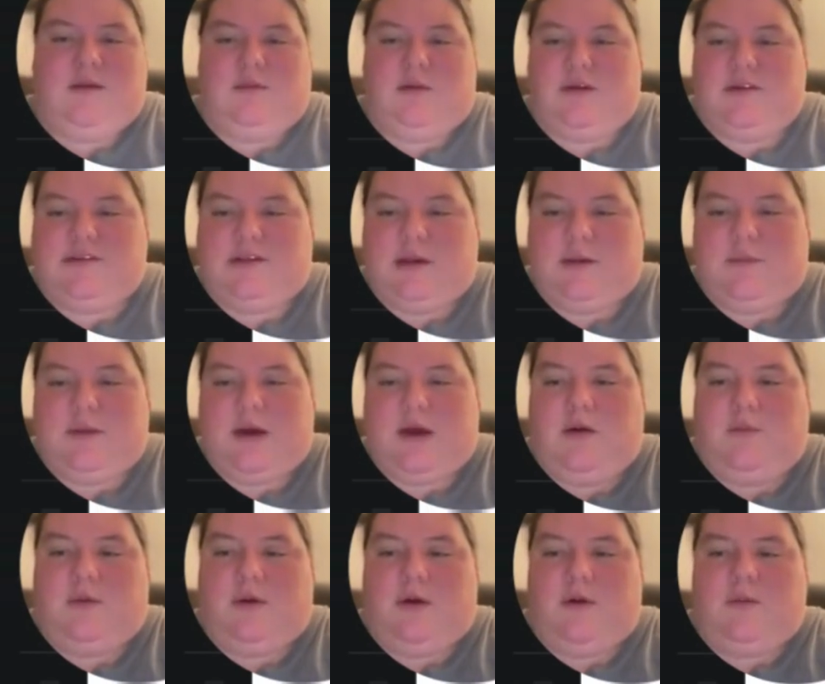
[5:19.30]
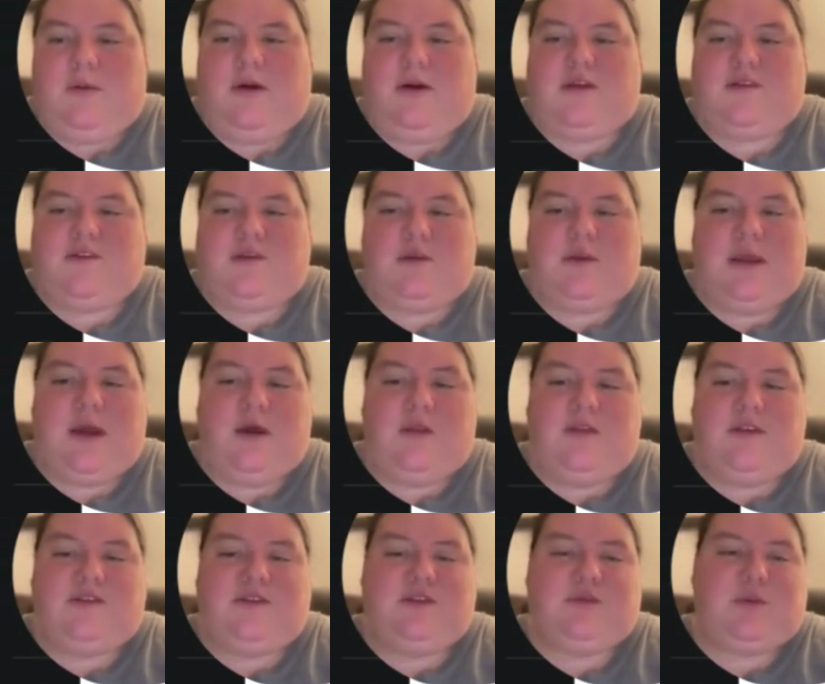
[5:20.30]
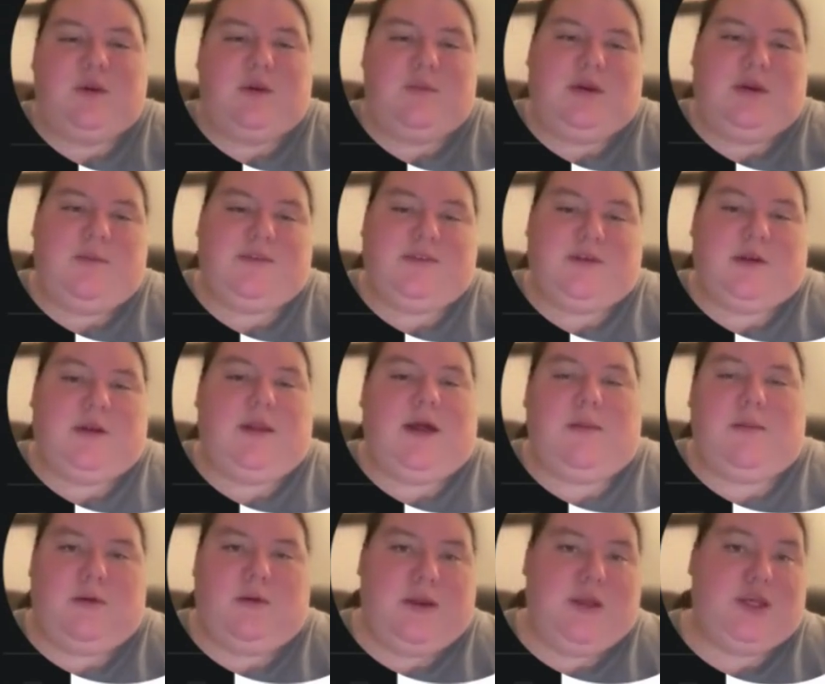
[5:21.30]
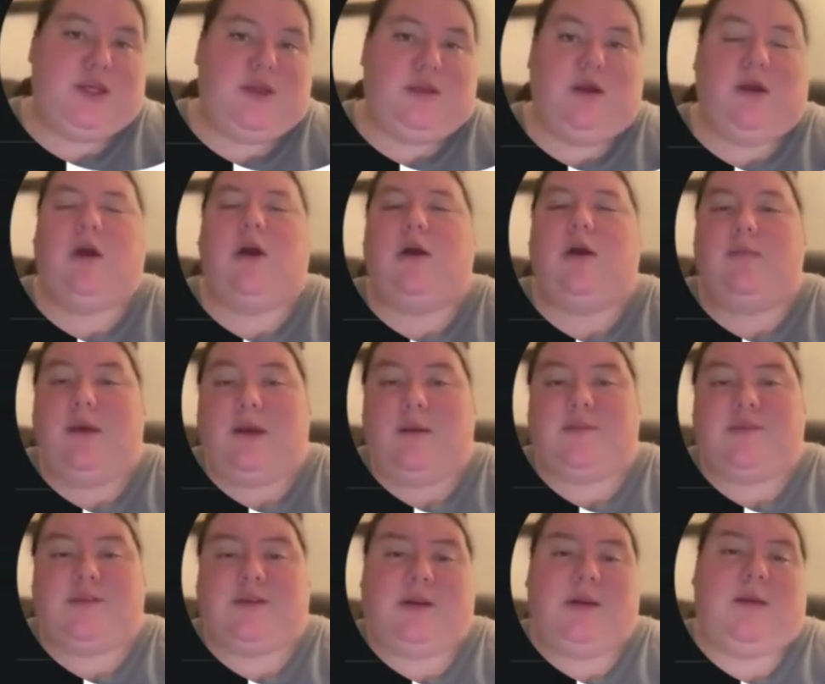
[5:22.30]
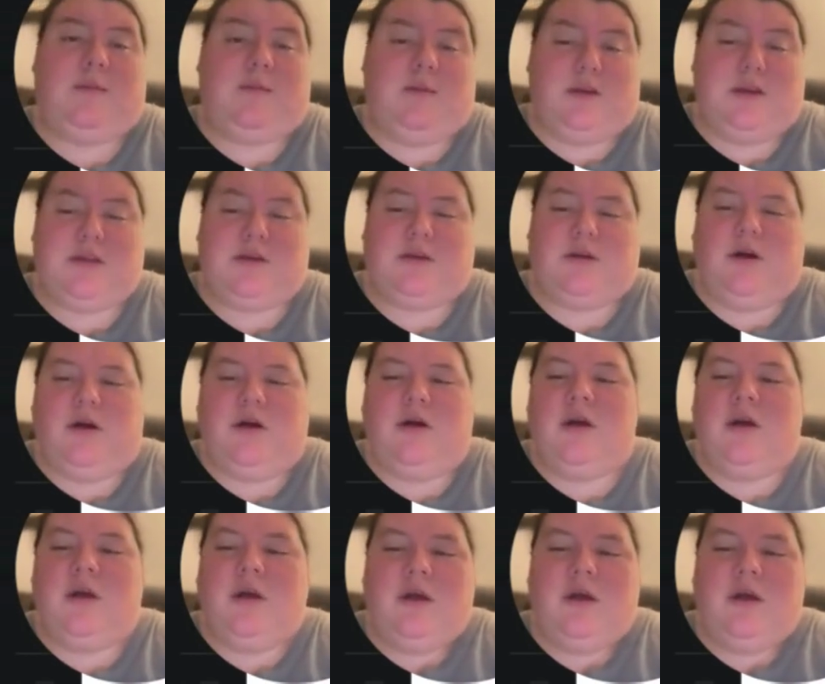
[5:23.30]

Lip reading: What is that about? Blah blah. So now this is where it becomes a collaboration. The call becomes a collaboration call.